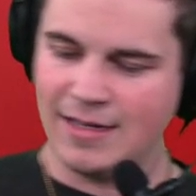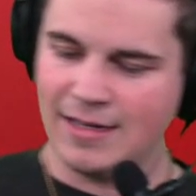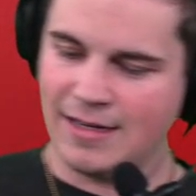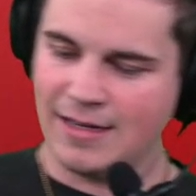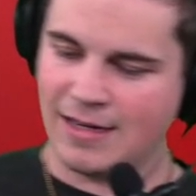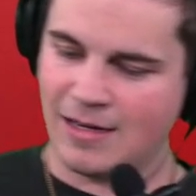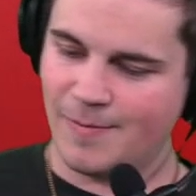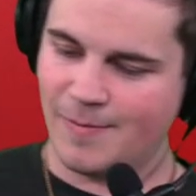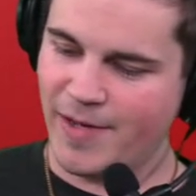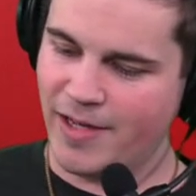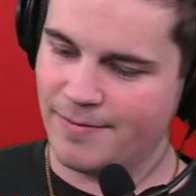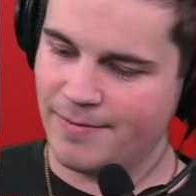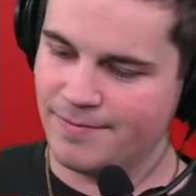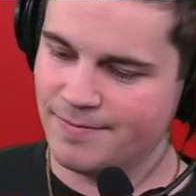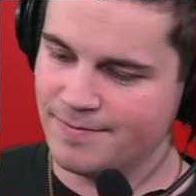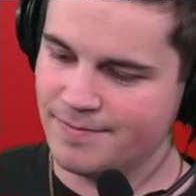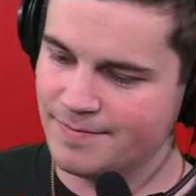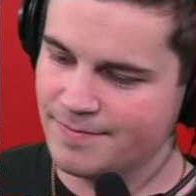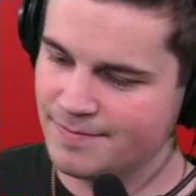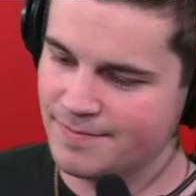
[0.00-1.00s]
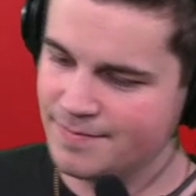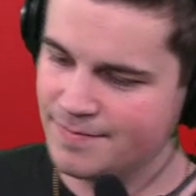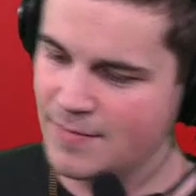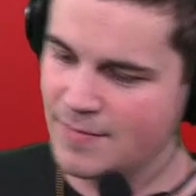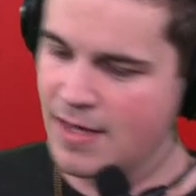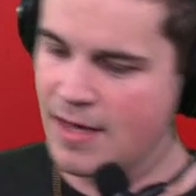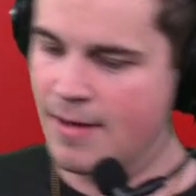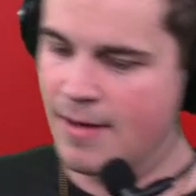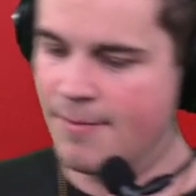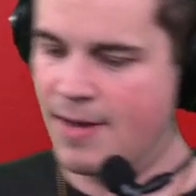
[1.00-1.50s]
Oh, man.
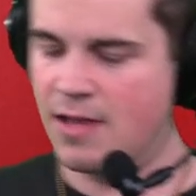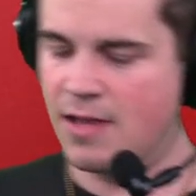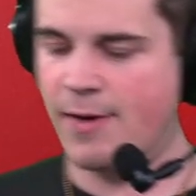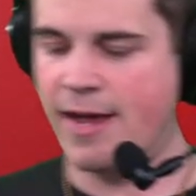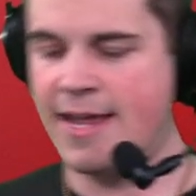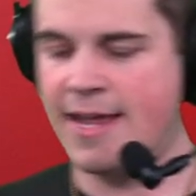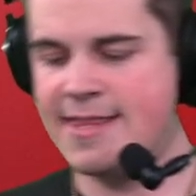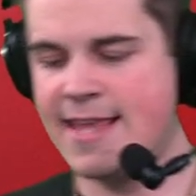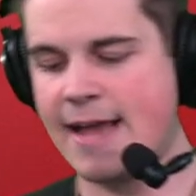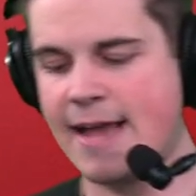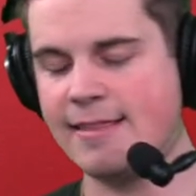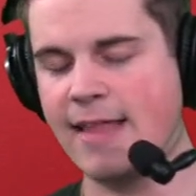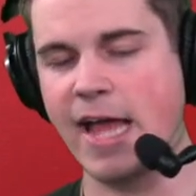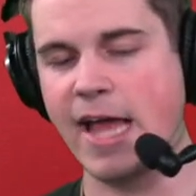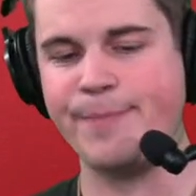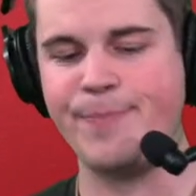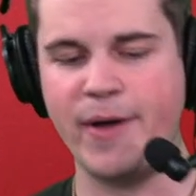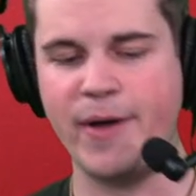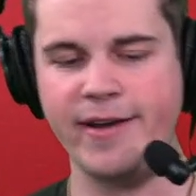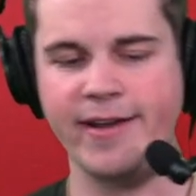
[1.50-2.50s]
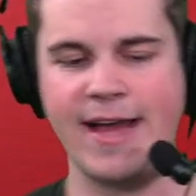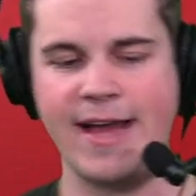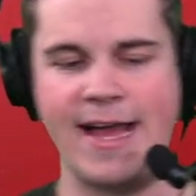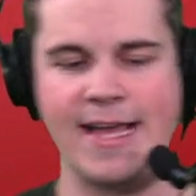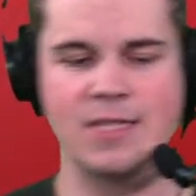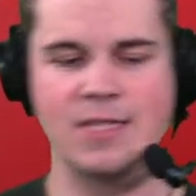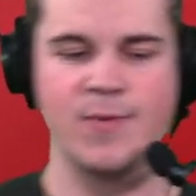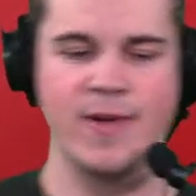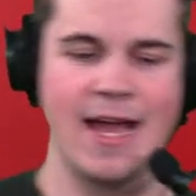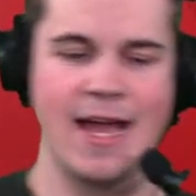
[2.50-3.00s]
By the way, hit that like button,
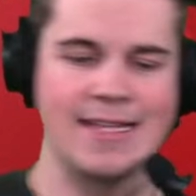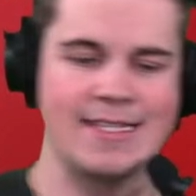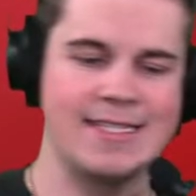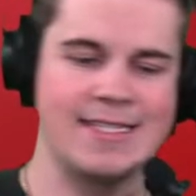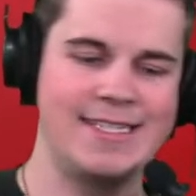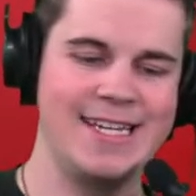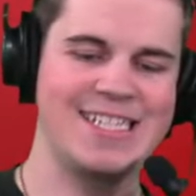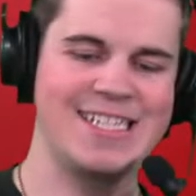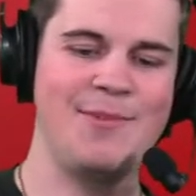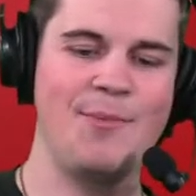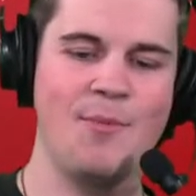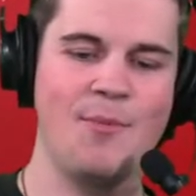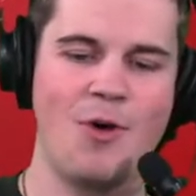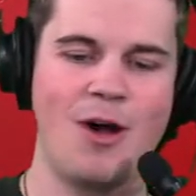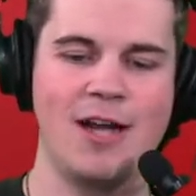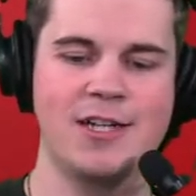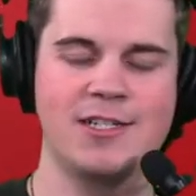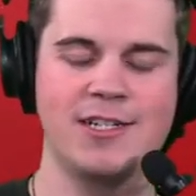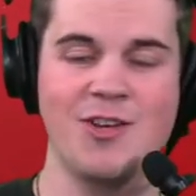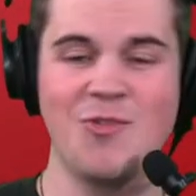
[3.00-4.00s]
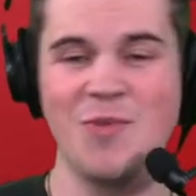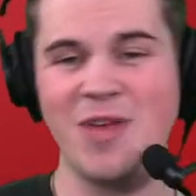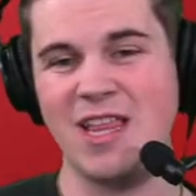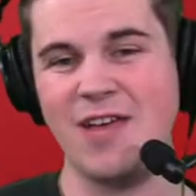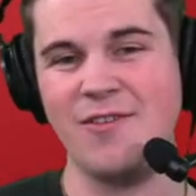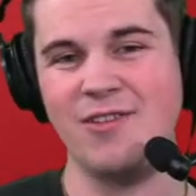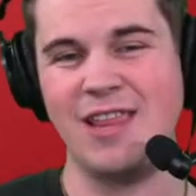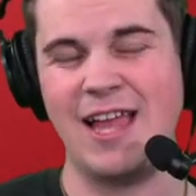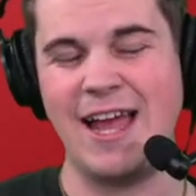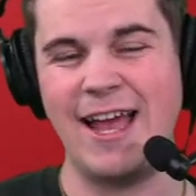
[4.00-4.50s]
guys. We got 60 people watching, only
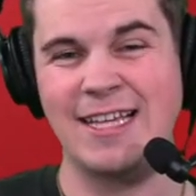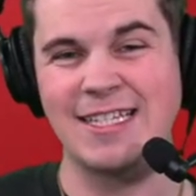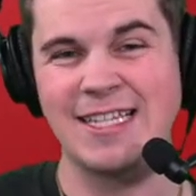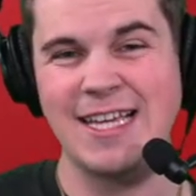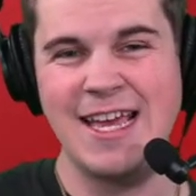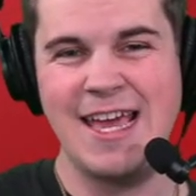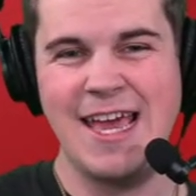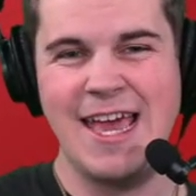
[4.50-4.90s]
11 likes.